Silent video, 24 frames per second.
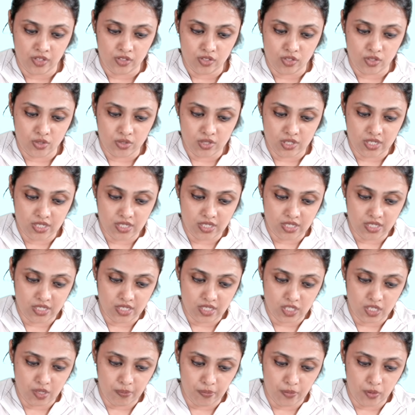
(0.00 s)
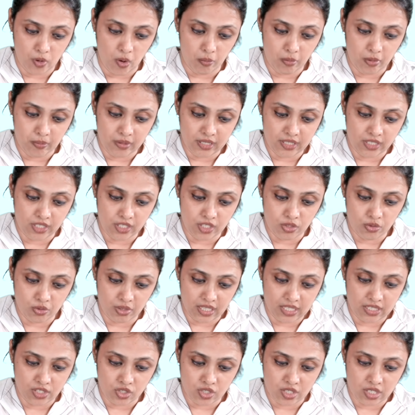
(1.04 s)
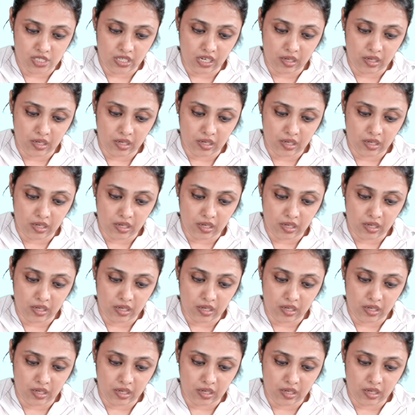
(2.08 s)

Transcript: So since it is a probability, you can just,